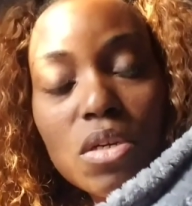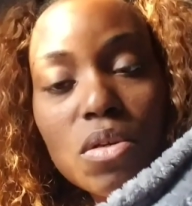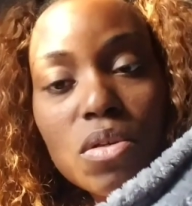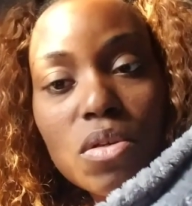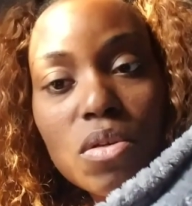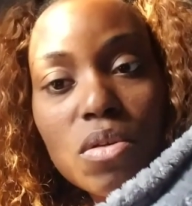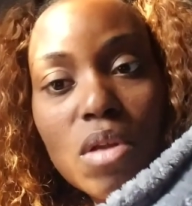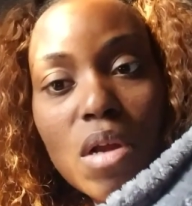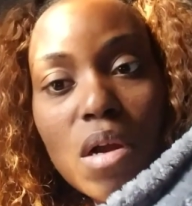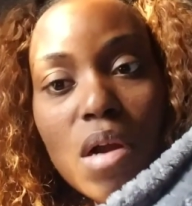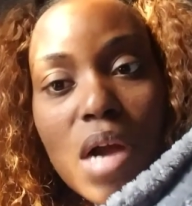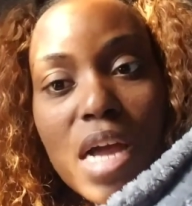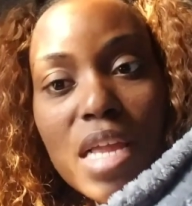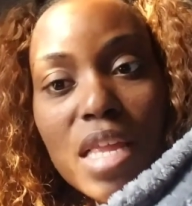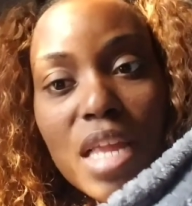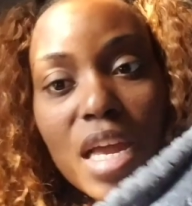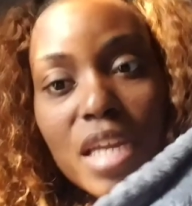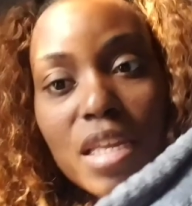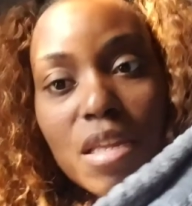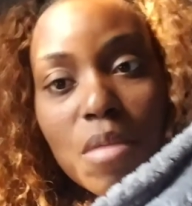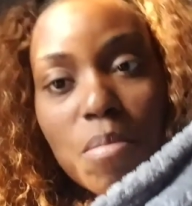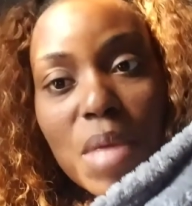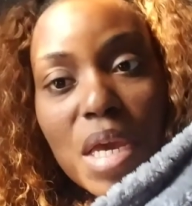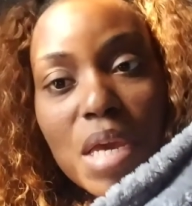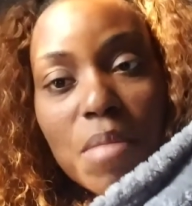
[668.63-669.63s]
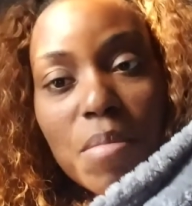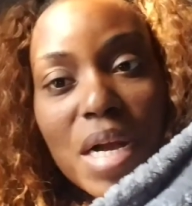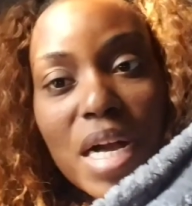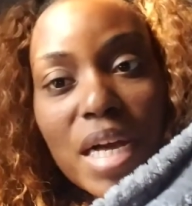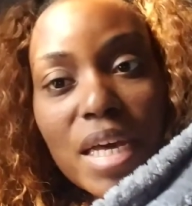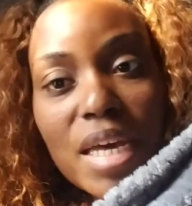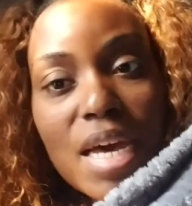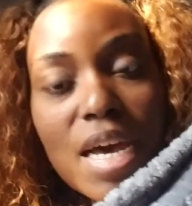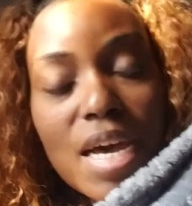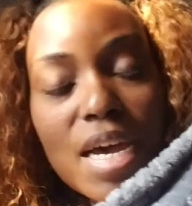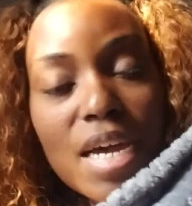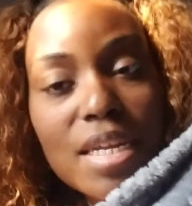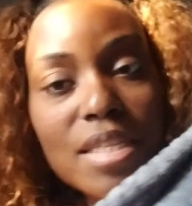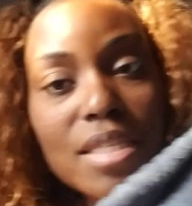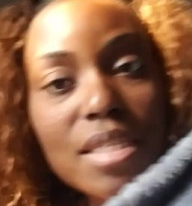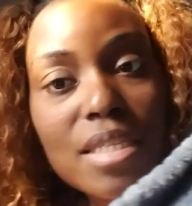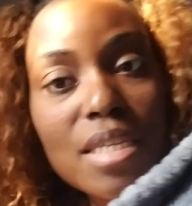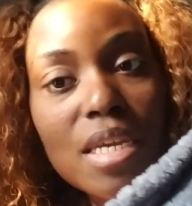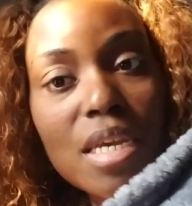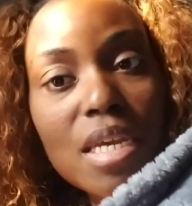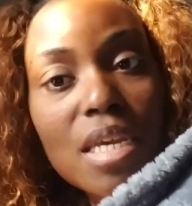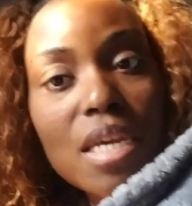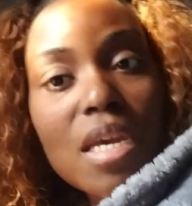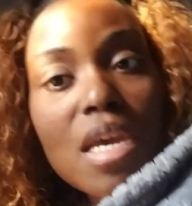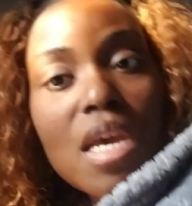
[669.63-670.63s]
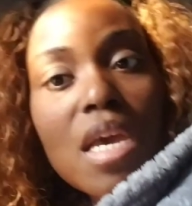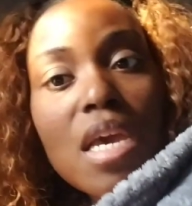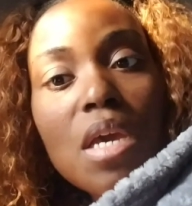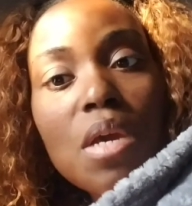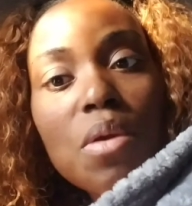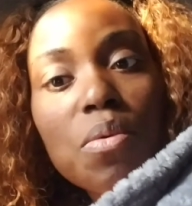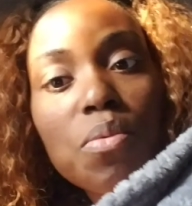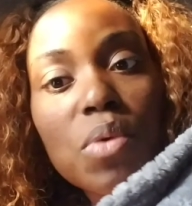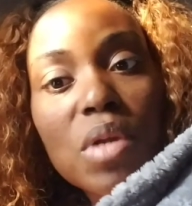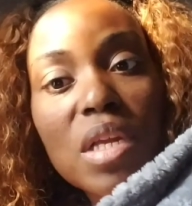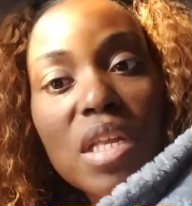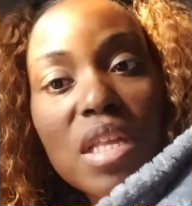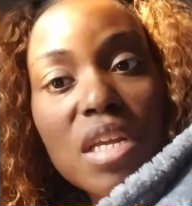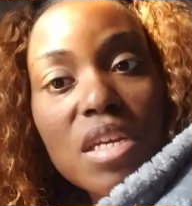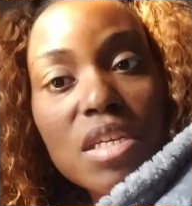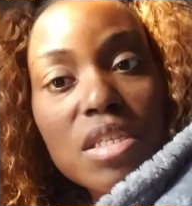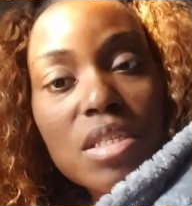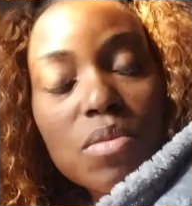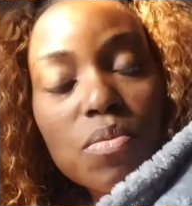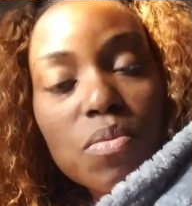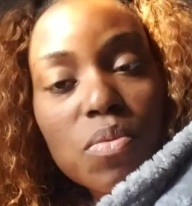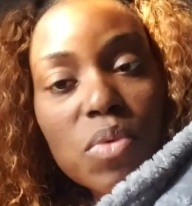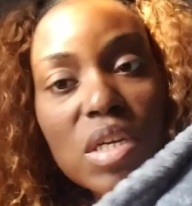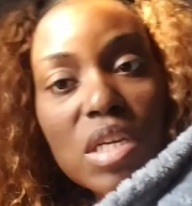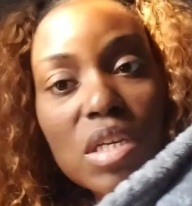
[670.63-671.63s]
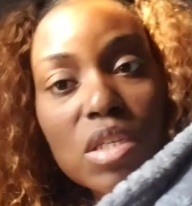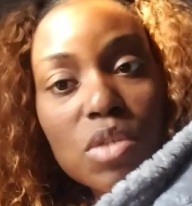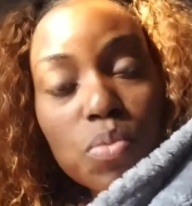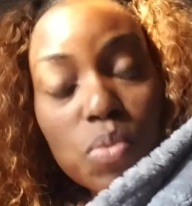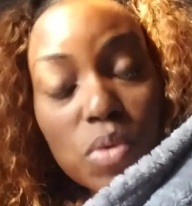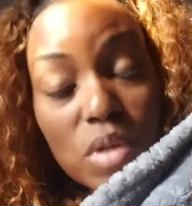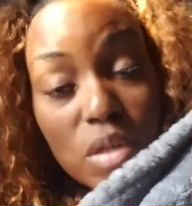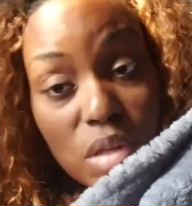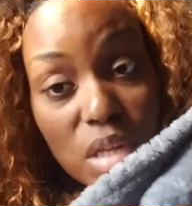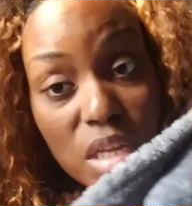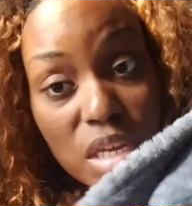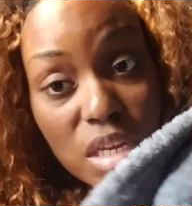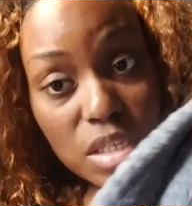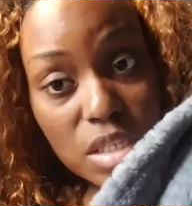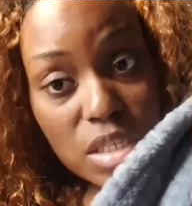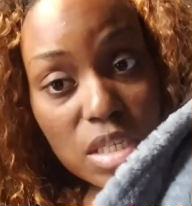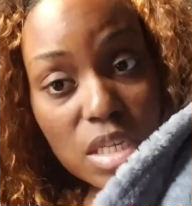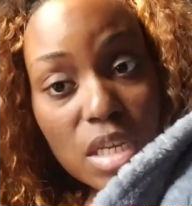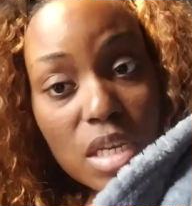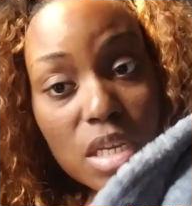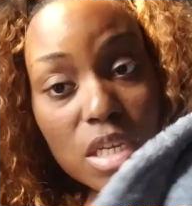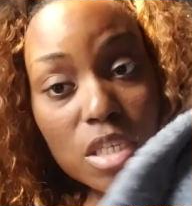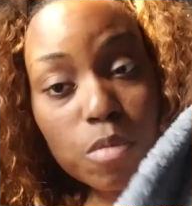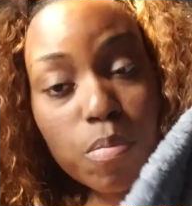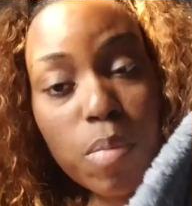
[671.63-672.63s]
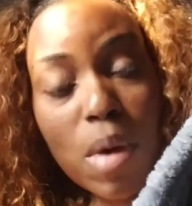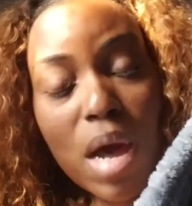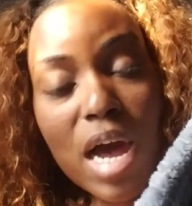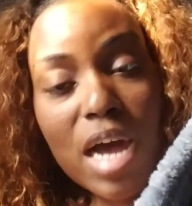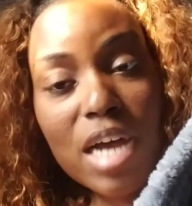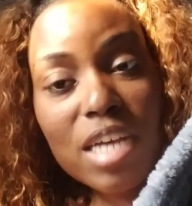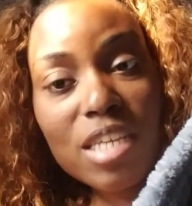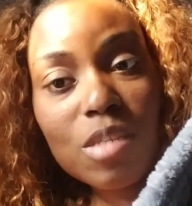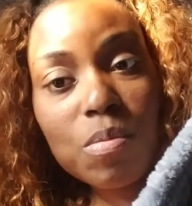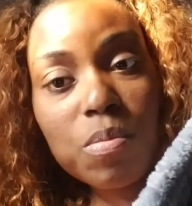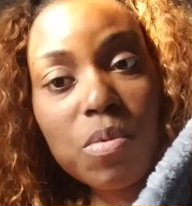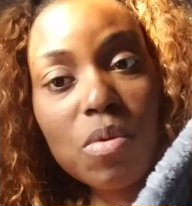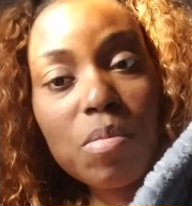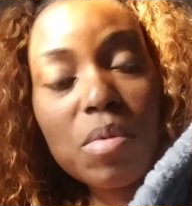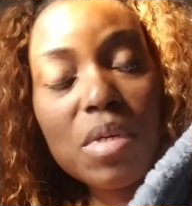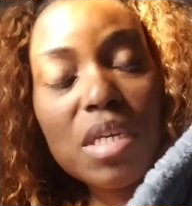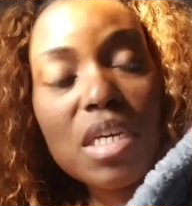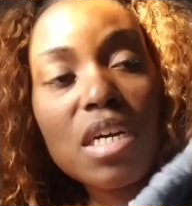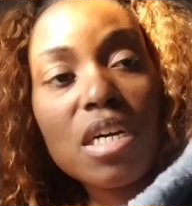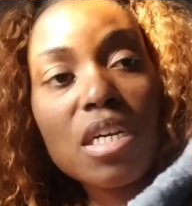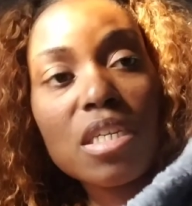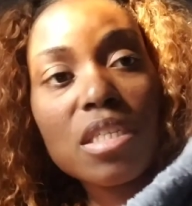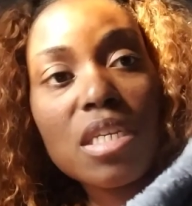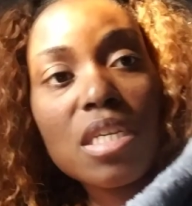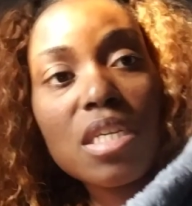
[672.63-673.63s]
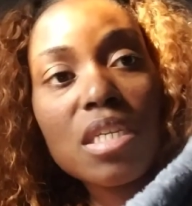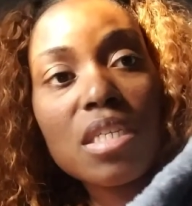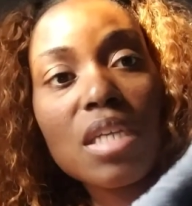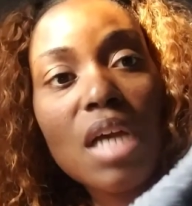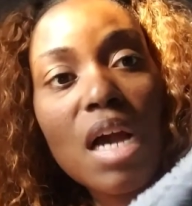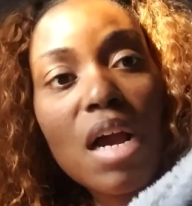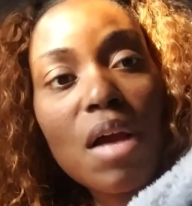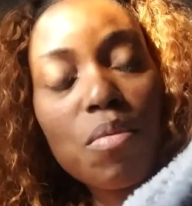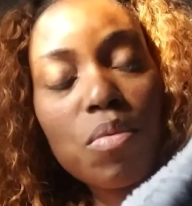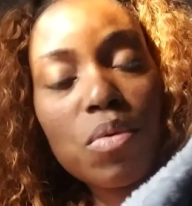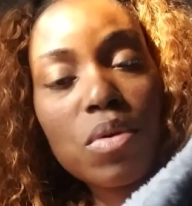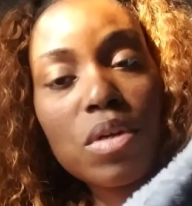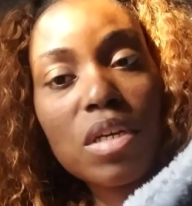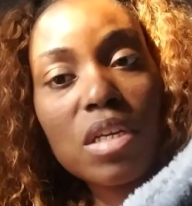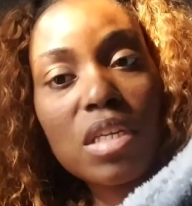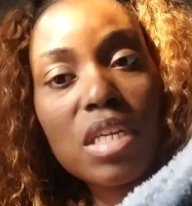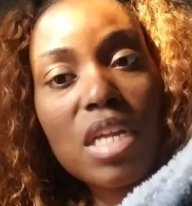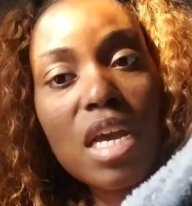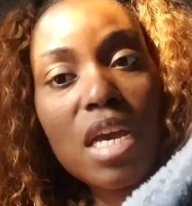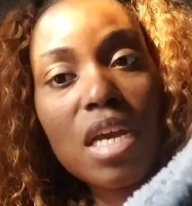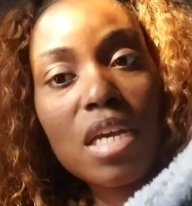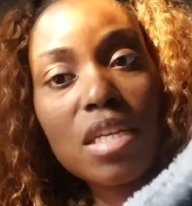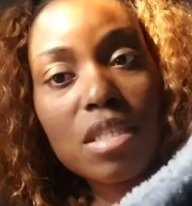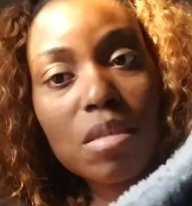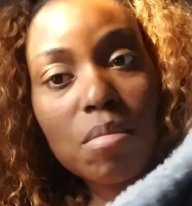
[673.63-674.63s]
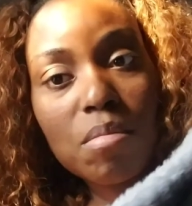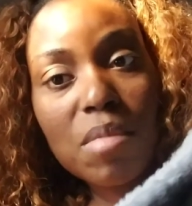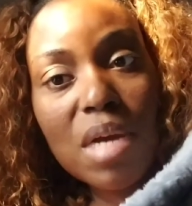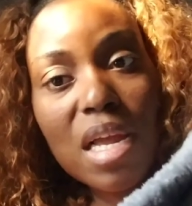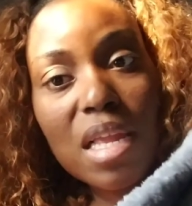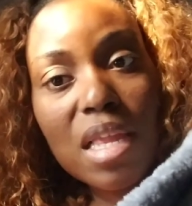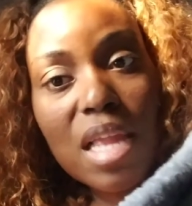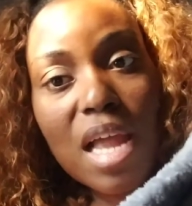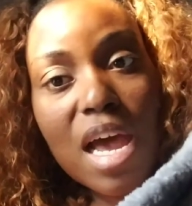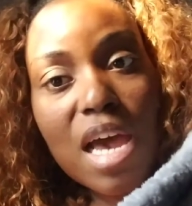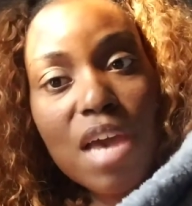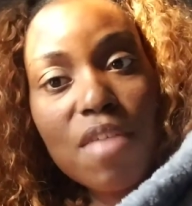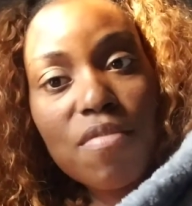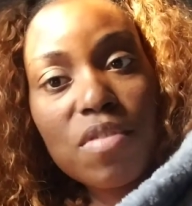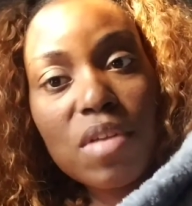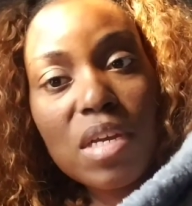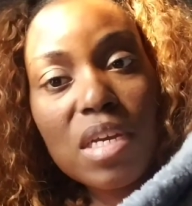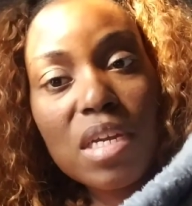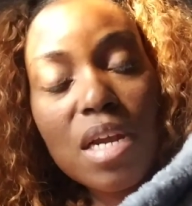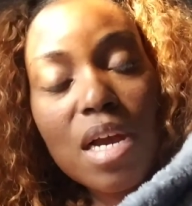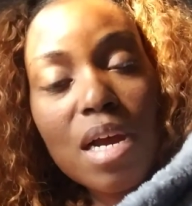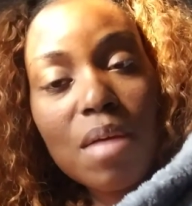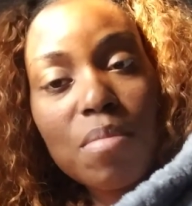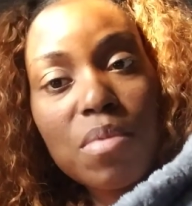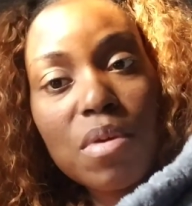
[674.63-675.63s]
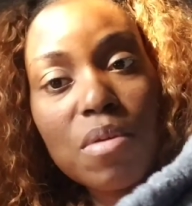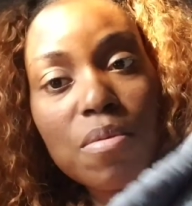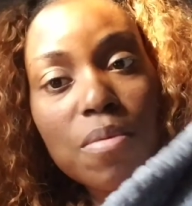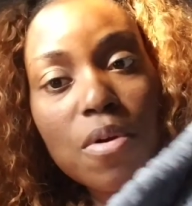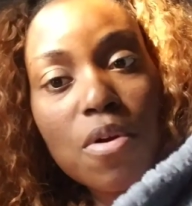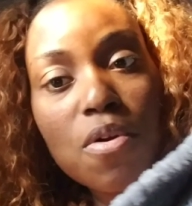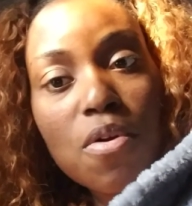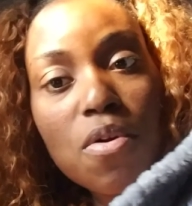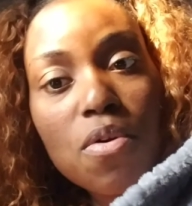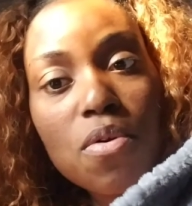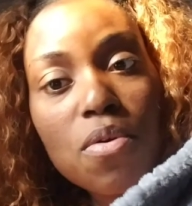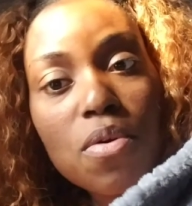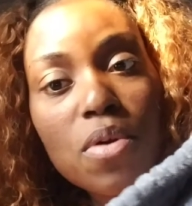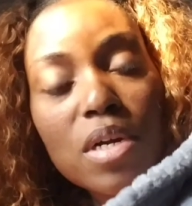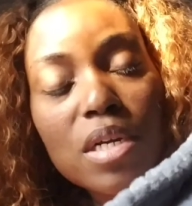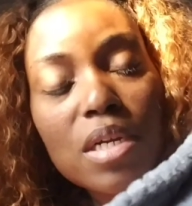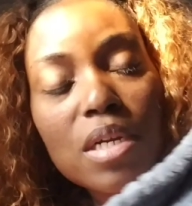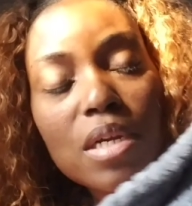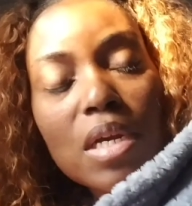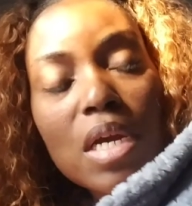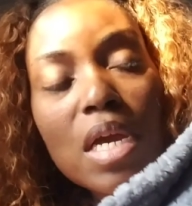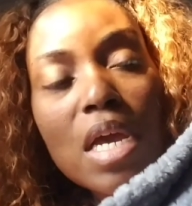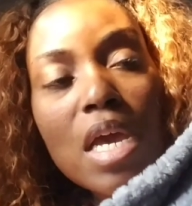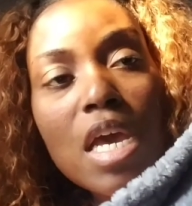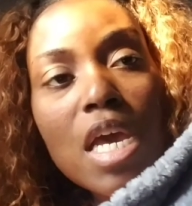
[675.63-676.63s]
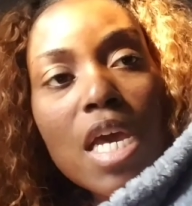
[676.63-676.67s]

You know, I like to make my content realist, as realistic as possible because these are real days in my life that I be recording.